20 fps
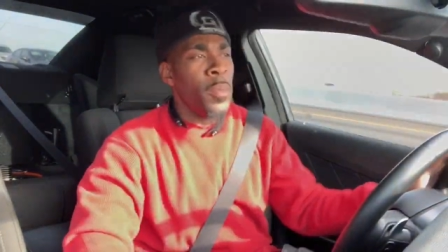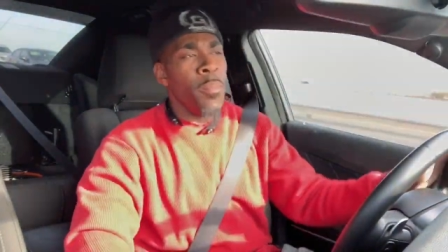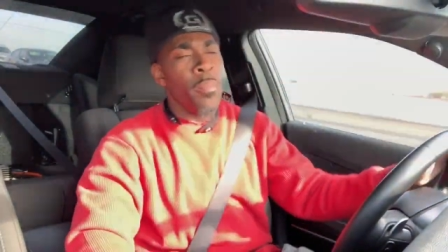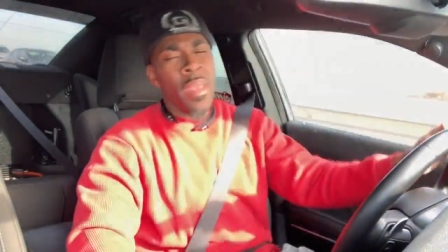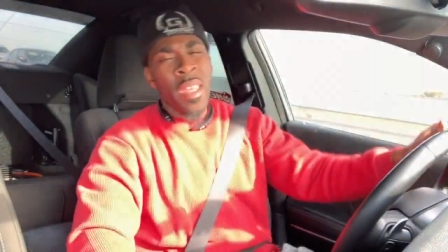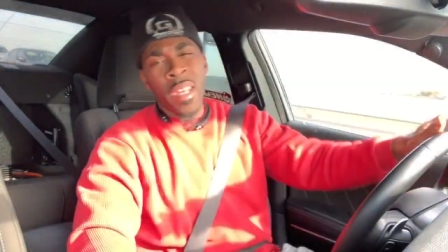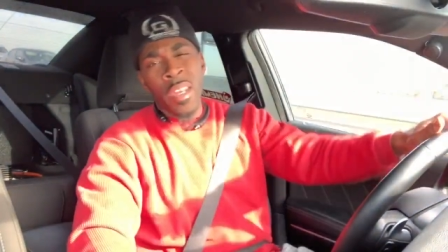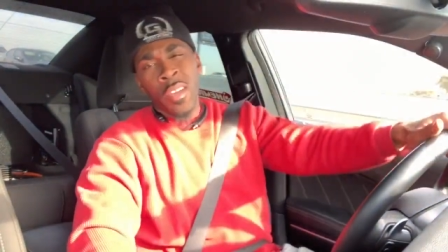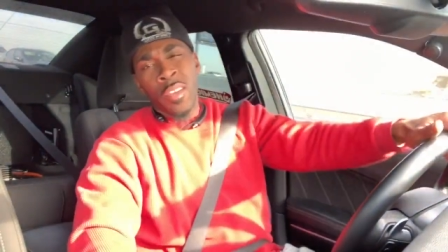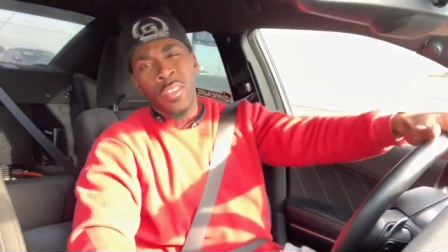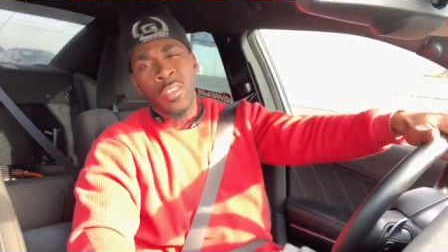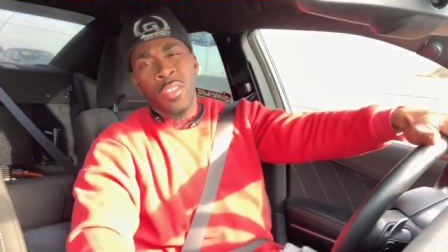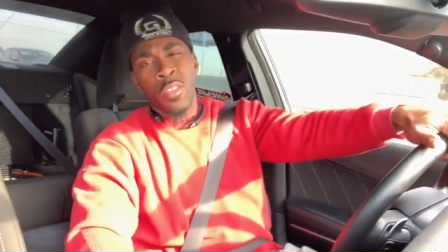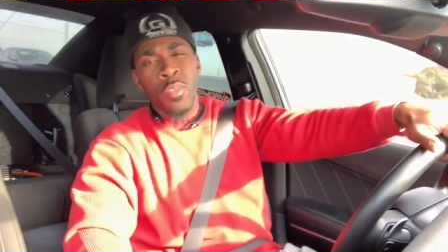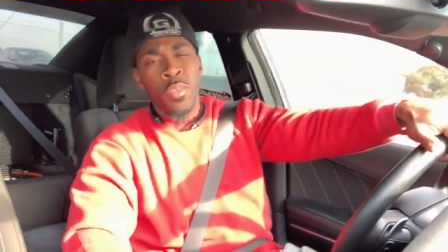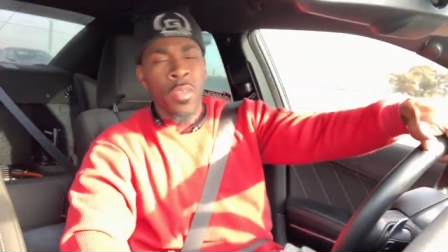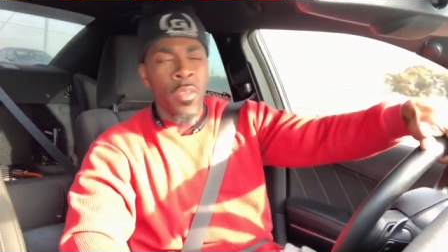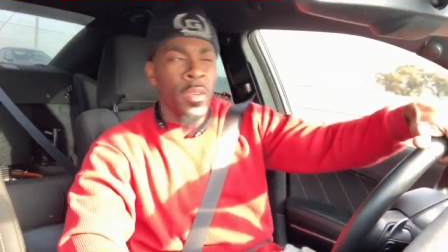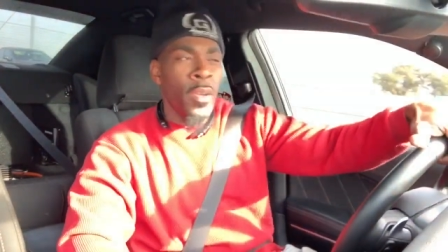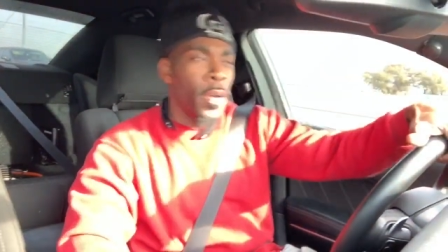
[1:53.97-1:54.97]
a minute or
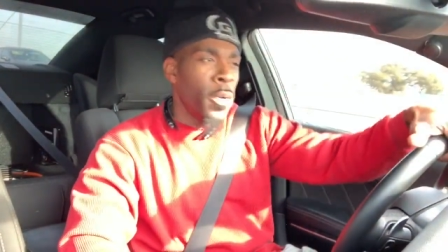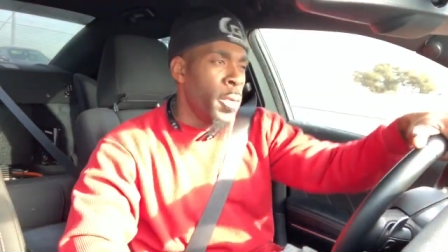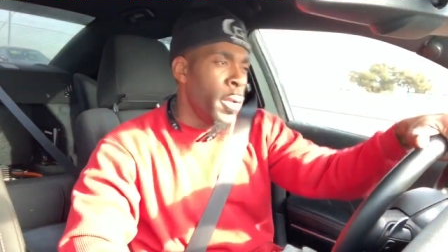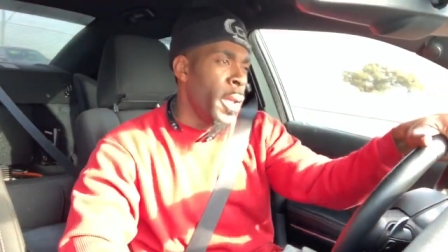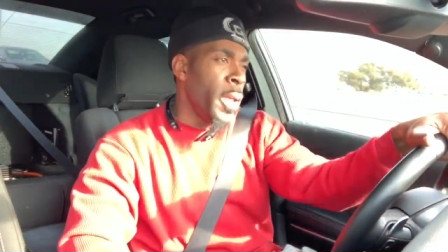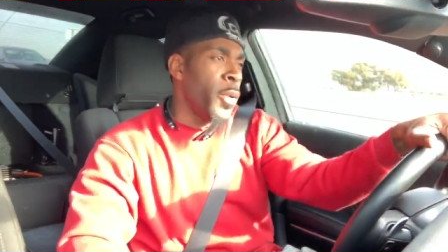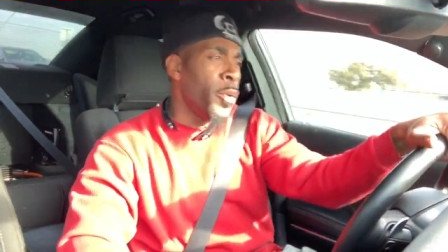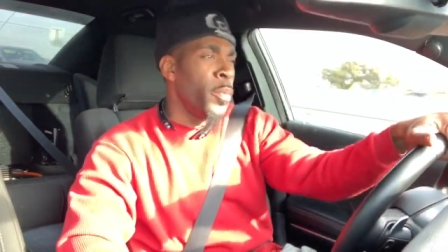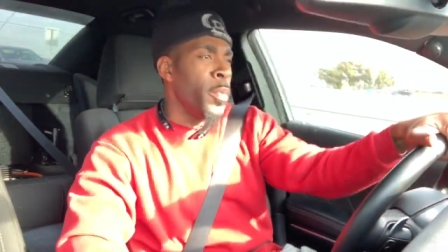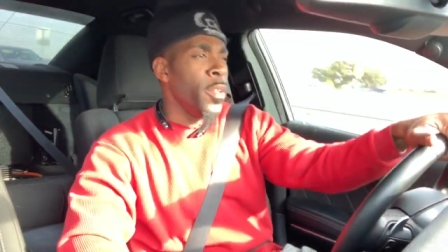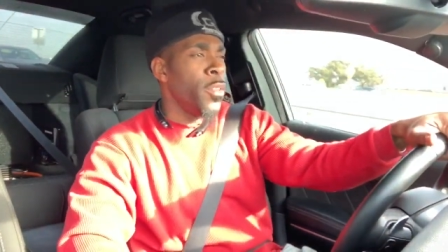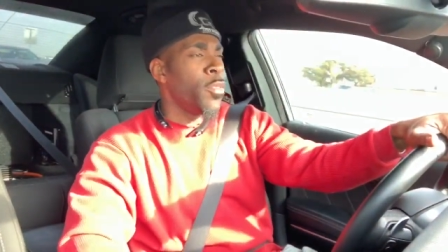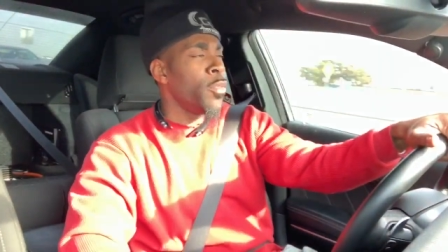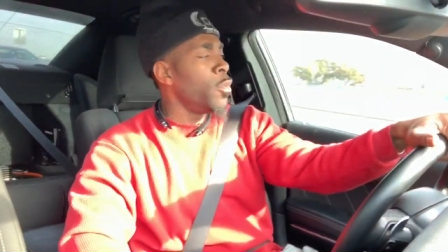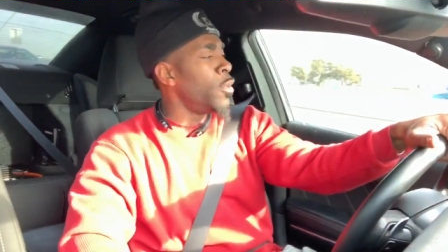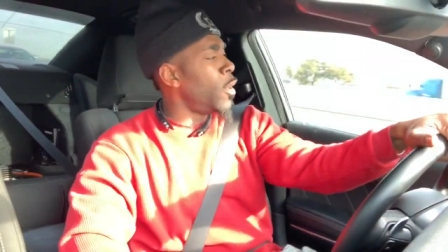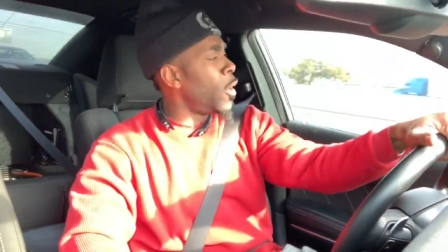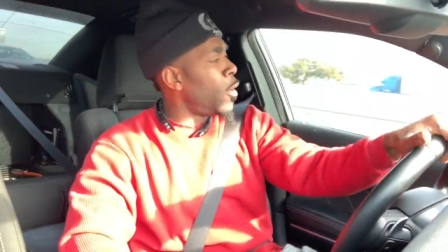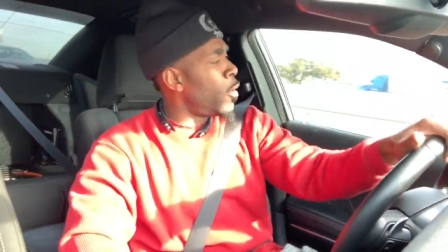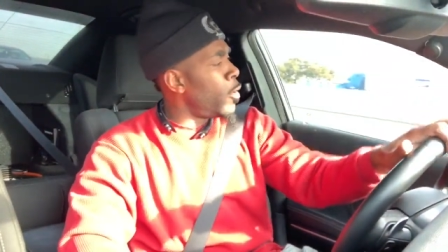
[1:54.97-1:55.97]
two, you know, it ain't gonna be too
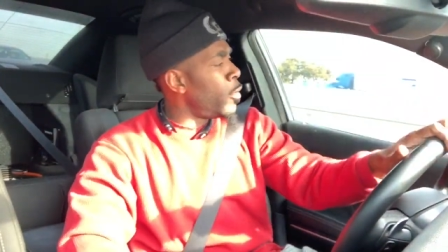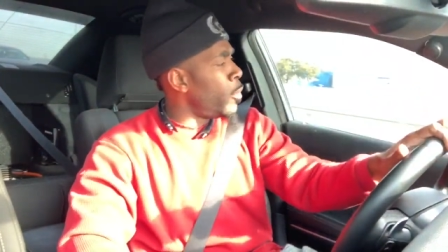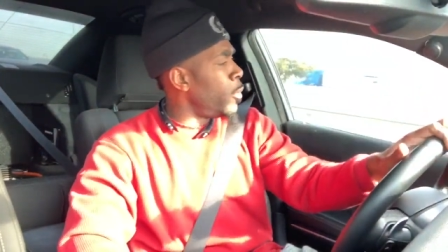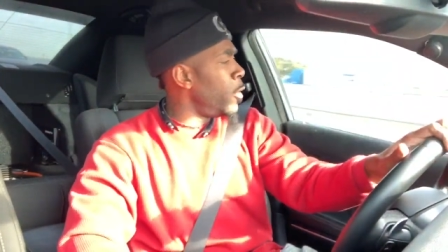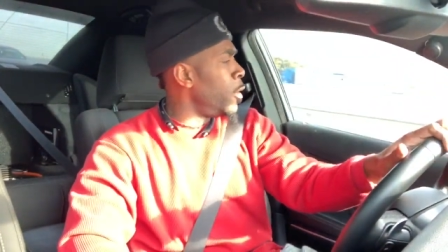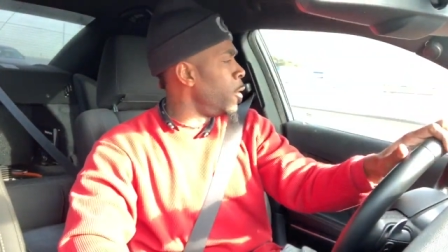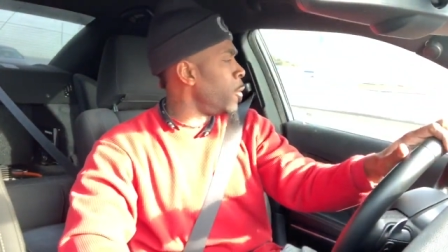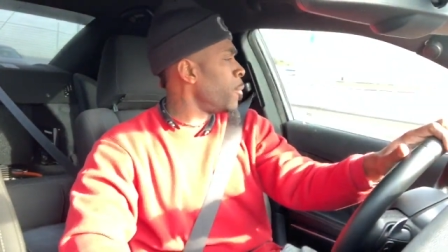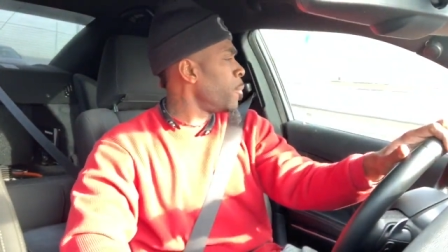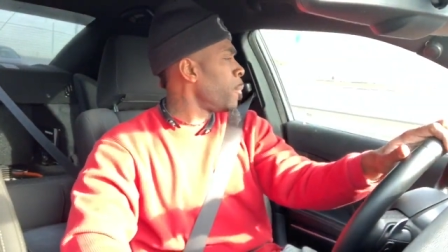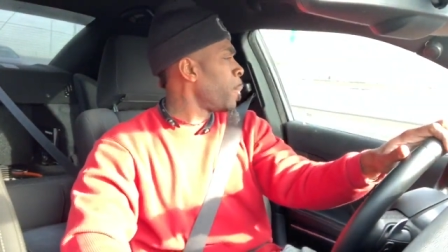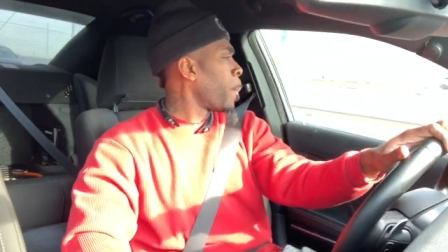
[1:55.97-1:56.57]
long, but